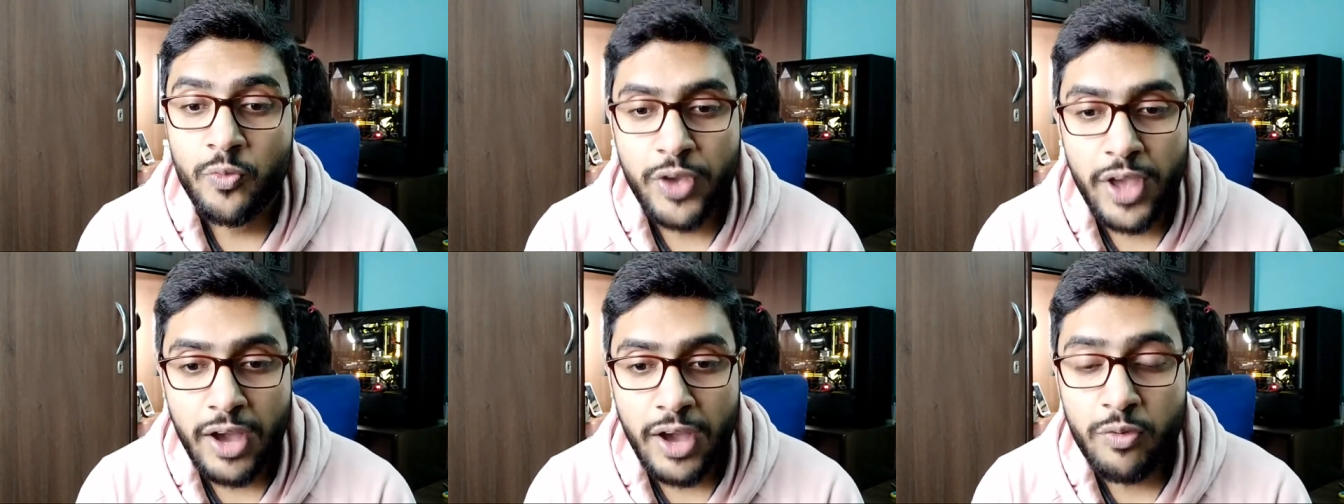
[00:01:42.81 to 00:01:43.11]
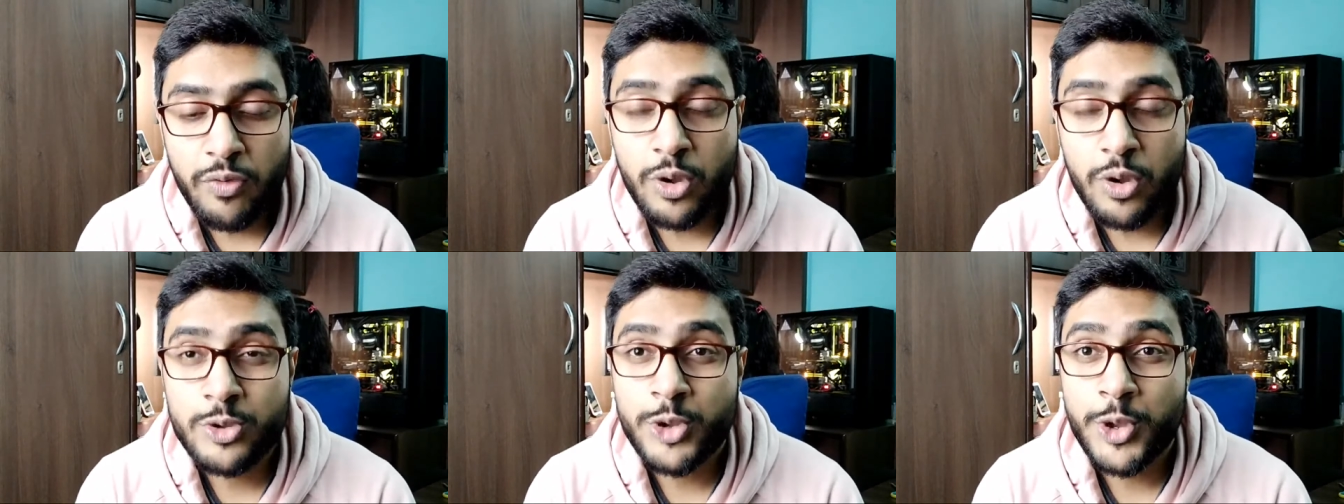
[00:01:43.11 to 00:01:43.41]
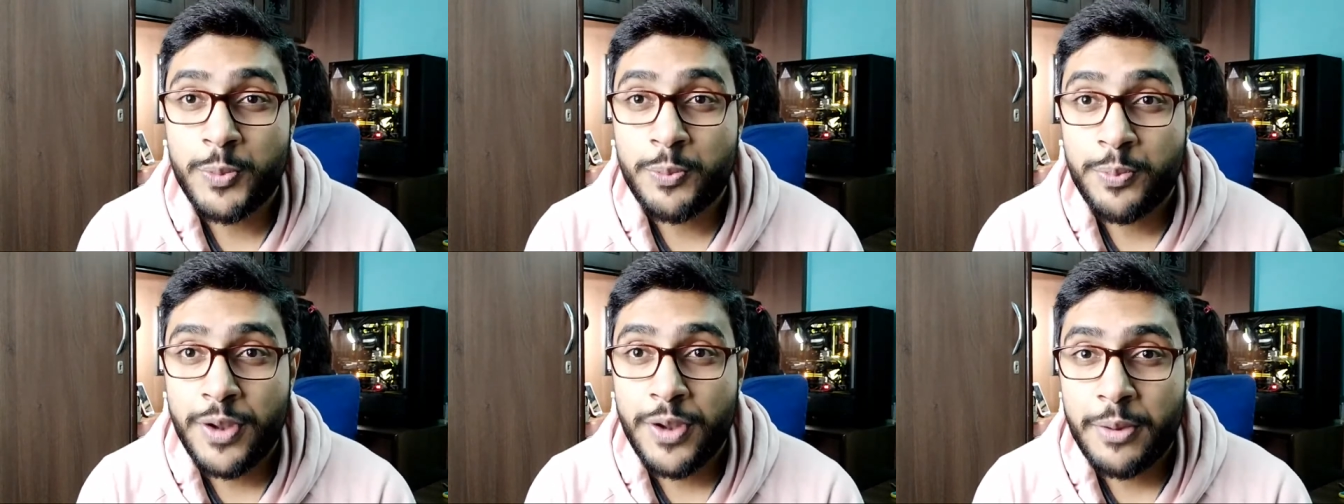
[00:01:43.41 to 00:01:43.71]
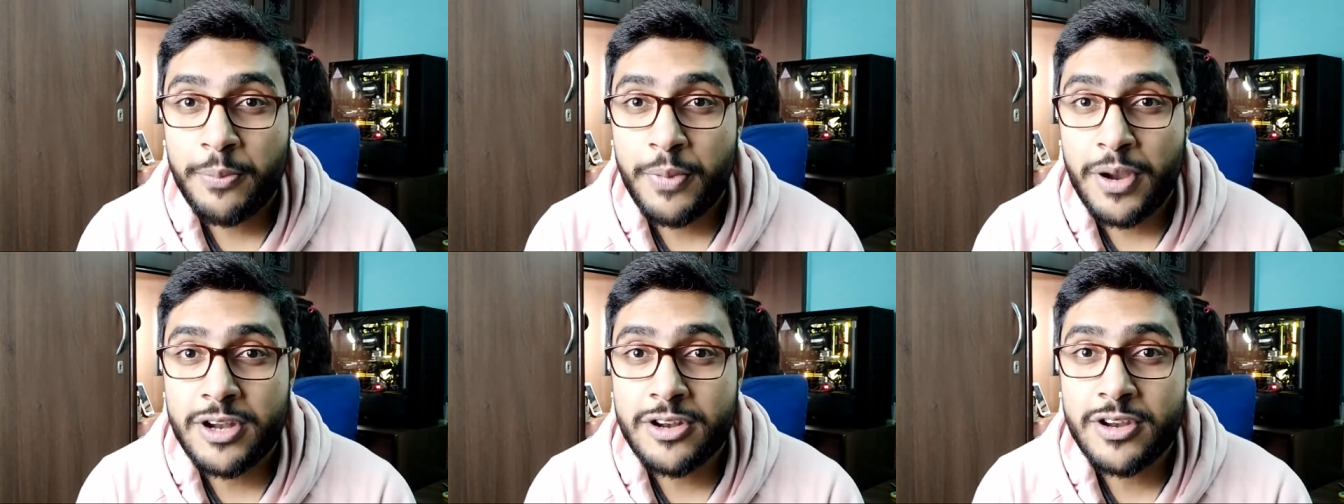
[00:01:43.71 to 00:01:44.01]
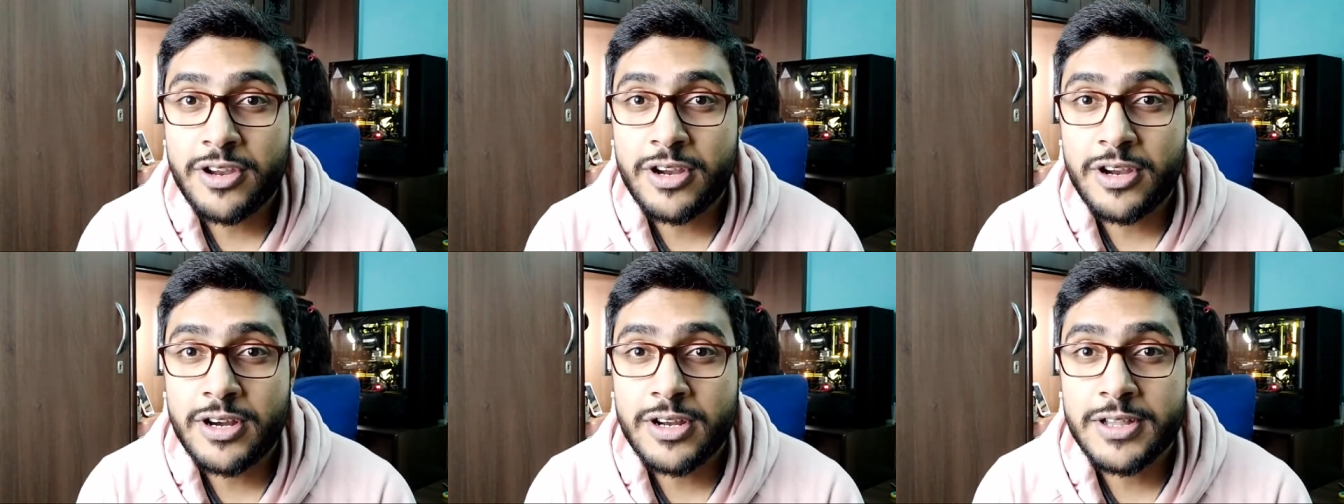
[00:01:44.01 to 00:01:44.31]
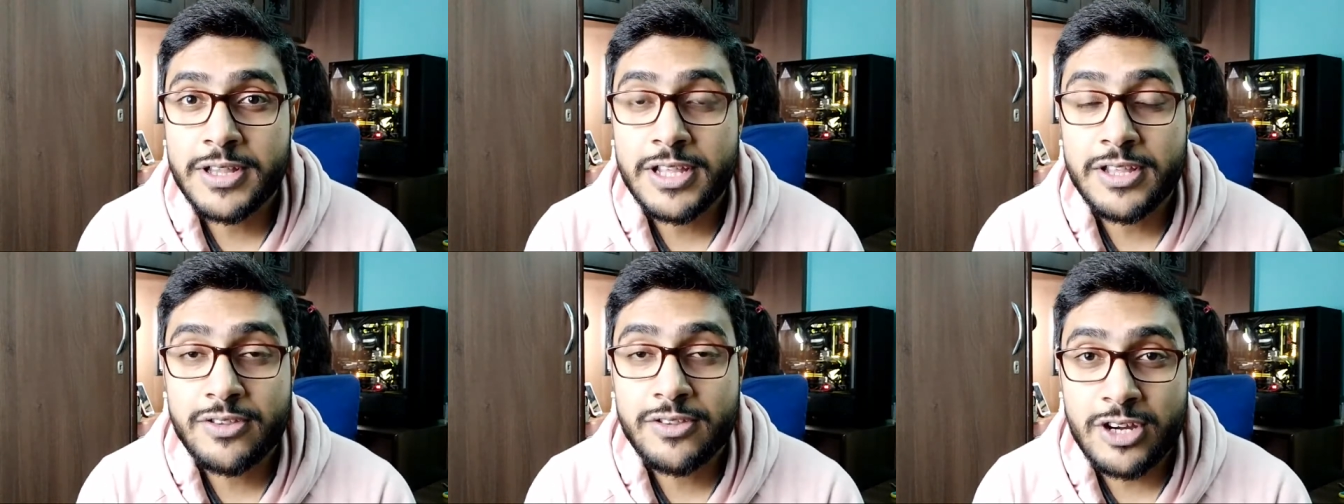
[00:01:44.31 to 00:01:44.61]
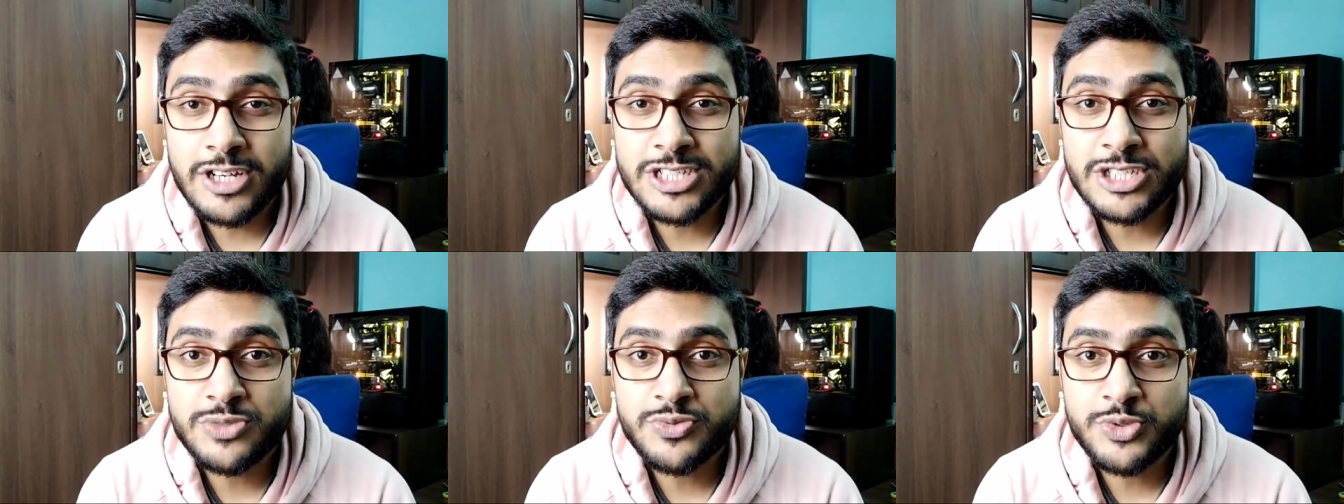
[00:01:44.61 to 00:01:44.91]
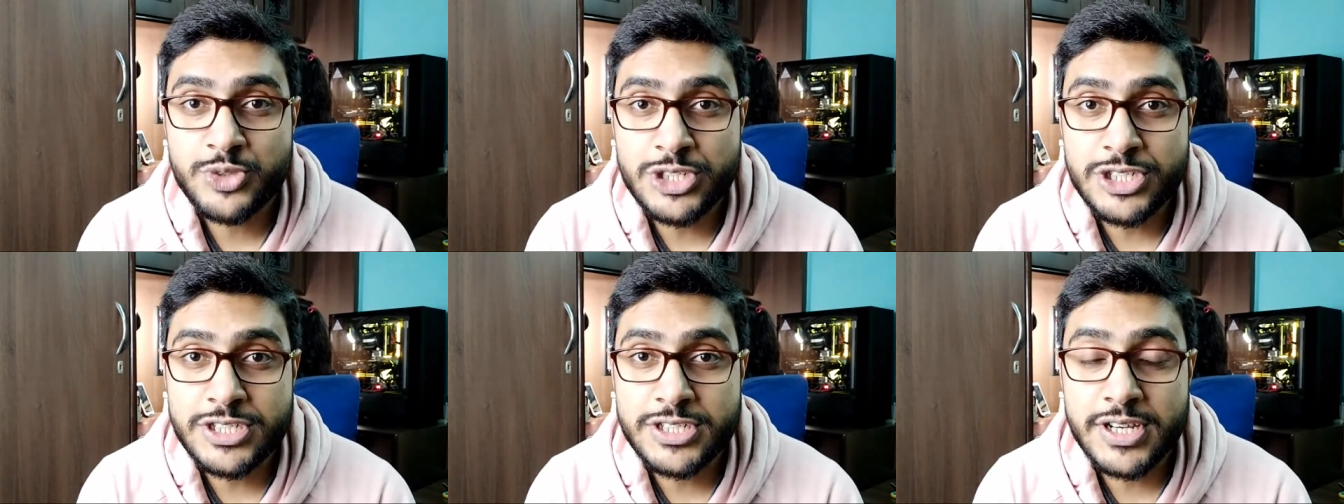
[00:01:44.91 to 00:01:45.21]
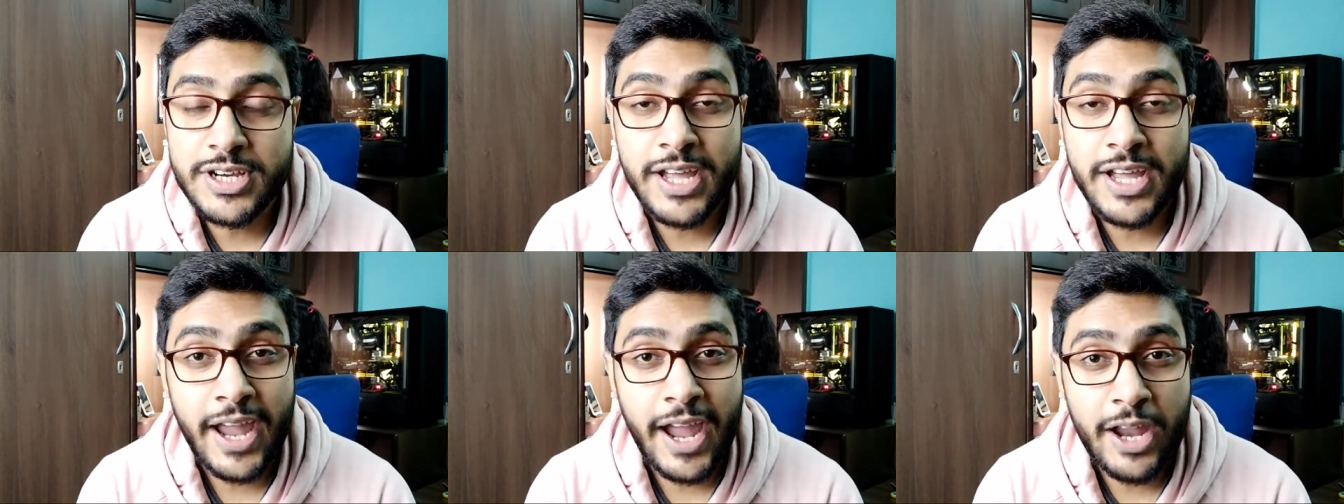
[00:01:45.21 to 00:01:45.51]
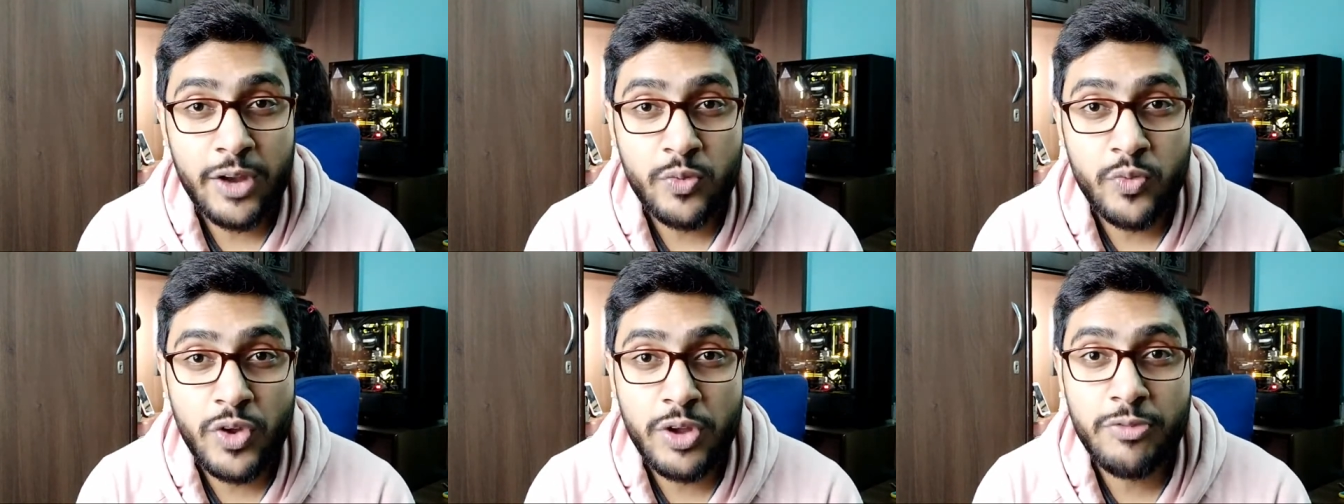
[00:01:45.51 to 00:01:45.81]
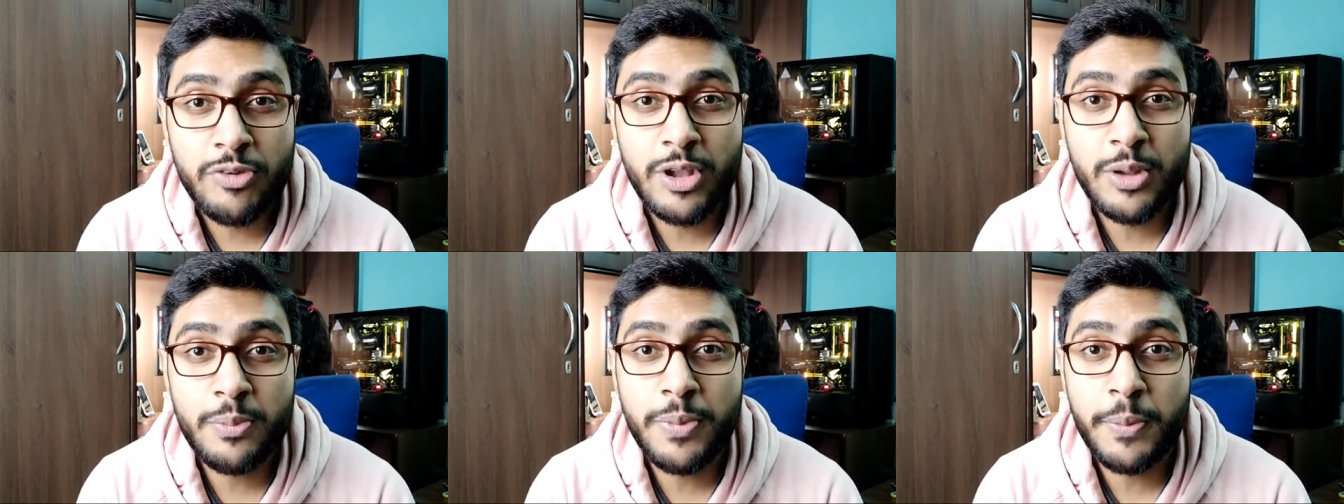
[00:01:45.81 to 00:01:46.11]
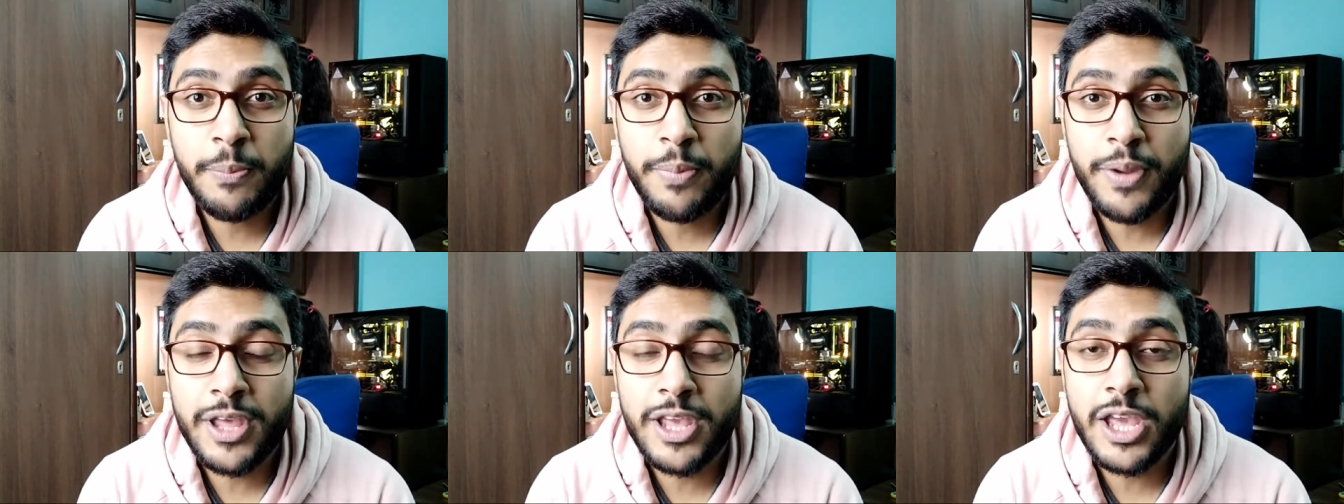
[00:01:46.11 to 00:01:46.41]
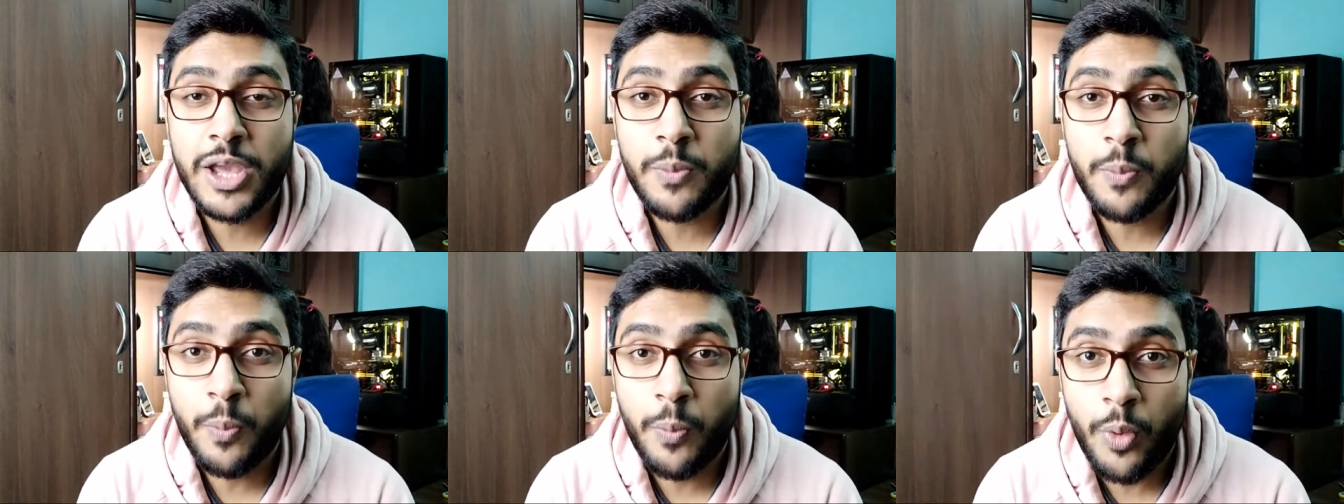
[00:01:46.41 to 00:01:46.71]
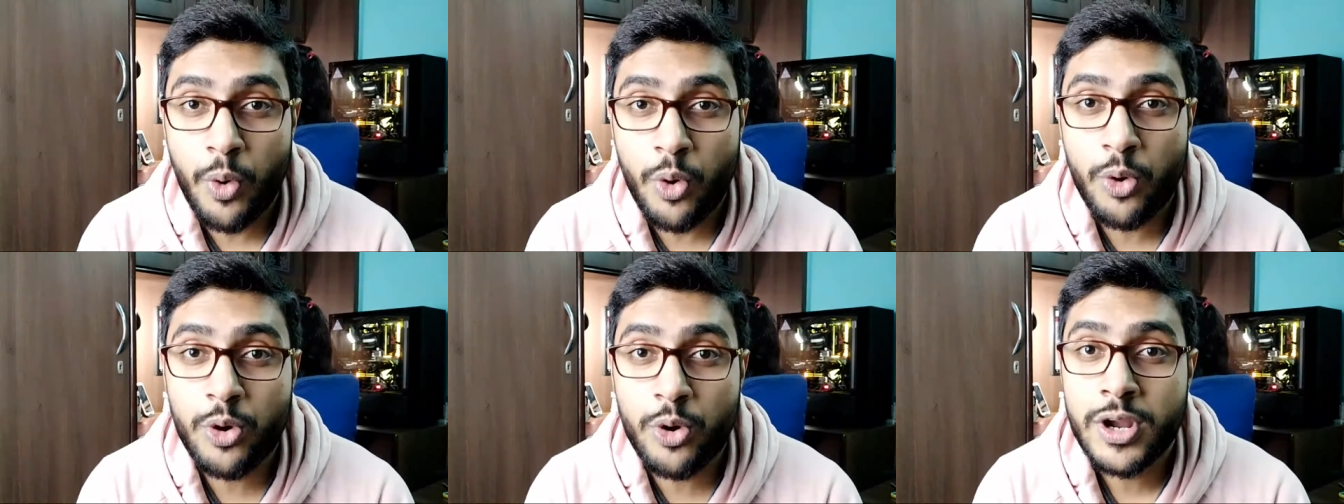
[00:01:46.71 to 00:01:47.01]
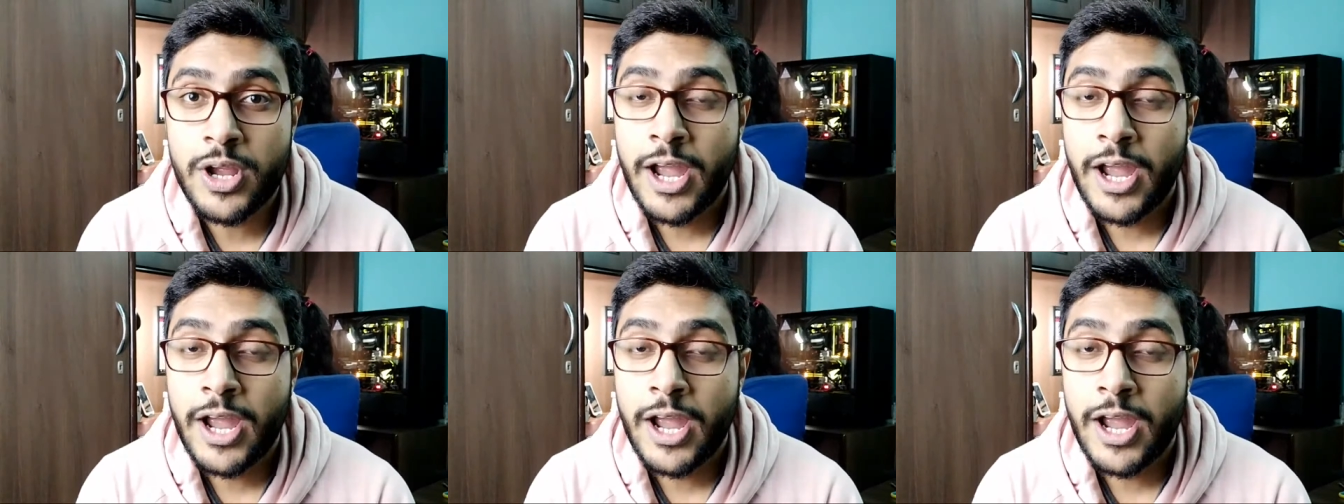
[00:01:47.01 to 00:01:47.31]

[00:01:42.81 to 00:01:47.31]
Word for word: We have also implemented the search feature and we will be bringing more